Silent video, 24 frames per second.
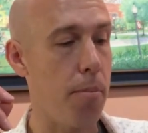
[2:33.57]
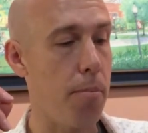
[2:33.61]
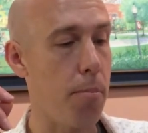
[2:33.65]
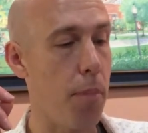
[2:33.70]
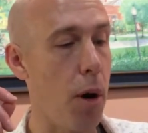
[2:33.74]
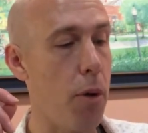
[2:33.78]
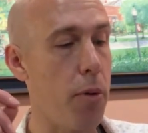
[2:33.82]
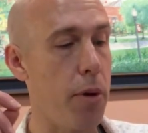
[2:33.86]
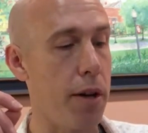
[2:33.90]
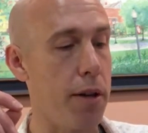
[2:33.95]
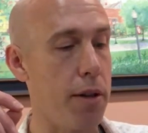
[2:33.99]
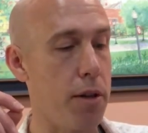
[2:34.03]

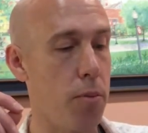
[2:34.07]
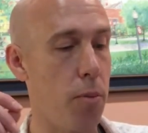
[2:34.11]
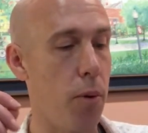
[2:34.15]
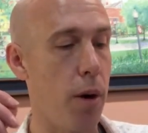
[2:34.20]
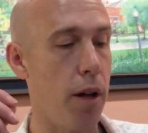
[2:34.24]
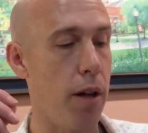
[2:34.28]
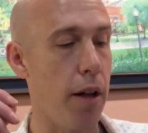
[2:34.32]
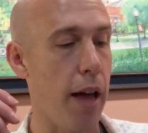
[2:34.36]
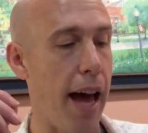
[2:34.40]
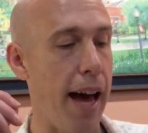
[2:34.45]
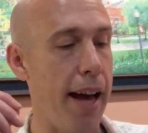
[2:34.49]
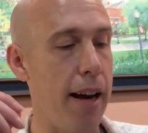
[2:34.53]
bonus
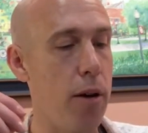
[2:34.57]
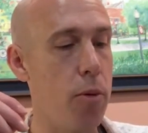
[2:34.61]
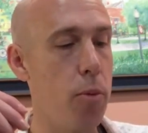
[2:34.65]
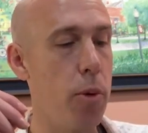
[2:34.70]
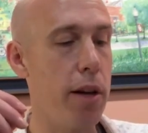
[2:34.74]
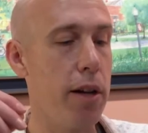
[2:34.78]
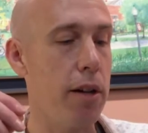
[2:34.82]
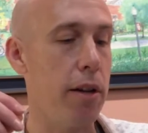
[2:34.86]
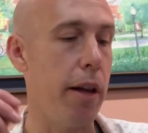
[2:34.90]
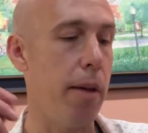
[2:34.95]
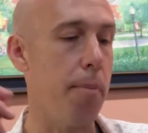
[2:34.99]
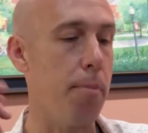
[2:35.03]
while
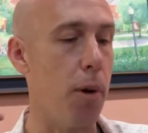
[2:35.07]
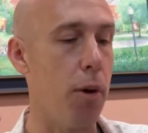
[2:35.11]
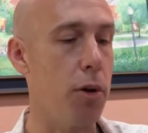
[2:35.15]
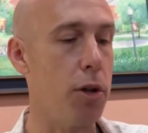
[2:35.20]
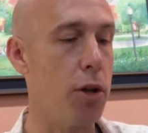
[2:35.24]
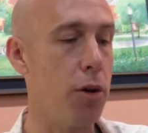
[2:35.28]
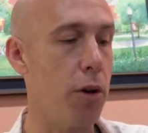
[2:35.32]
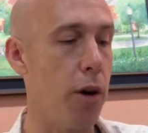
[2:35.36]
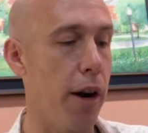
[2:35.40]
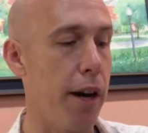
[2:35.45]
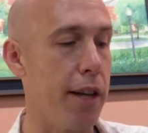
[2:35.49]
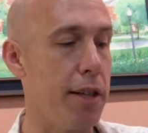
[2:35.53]
adequately
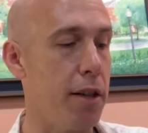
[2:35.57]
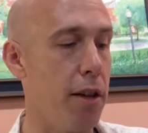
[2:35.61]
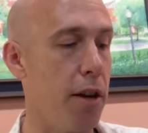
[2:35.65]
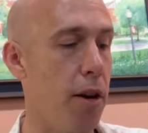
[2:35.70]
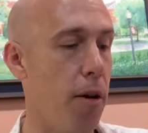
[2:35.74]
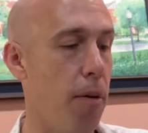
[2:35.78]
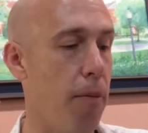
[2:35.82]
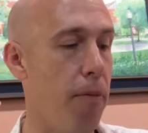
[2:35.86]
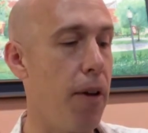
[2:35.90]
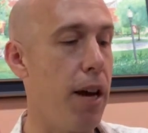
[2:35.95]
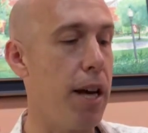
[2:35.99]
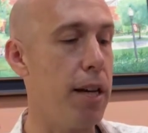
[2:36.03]
moisturizing
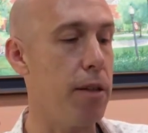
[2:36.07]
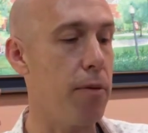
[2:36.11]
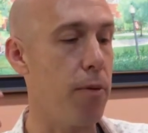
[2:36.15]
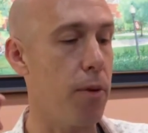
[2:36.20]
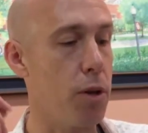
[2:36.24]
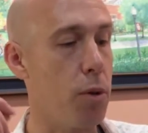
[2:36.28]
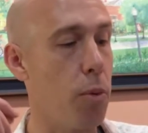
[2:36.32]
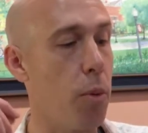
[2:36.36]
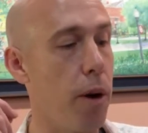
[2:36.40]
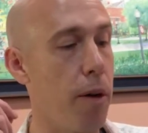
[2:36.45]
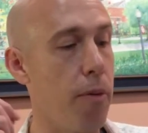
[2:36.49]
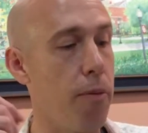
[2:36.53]
your face for
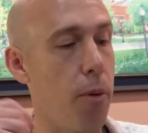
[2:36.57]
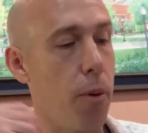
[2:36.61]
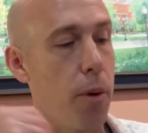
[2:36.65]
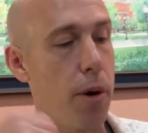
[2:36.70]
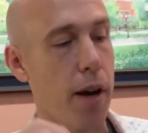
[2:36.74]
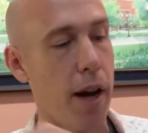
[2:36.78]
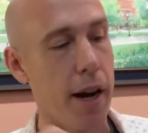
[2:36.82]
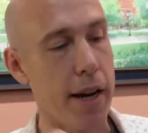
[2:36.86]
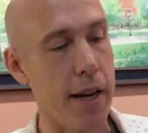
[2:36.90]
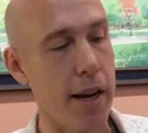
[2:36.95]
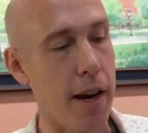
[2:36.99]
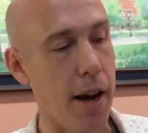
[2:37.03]

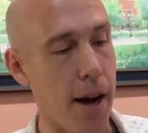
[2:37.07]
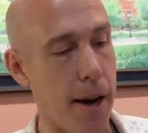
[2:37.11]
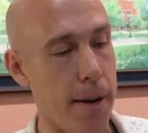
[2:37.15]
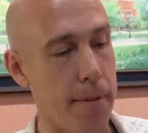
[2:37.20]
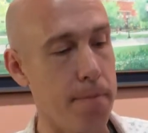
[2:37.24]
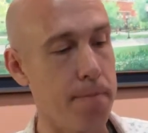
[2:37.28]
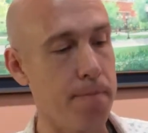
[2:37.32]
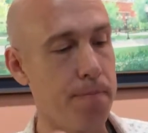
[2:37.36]
$24.99.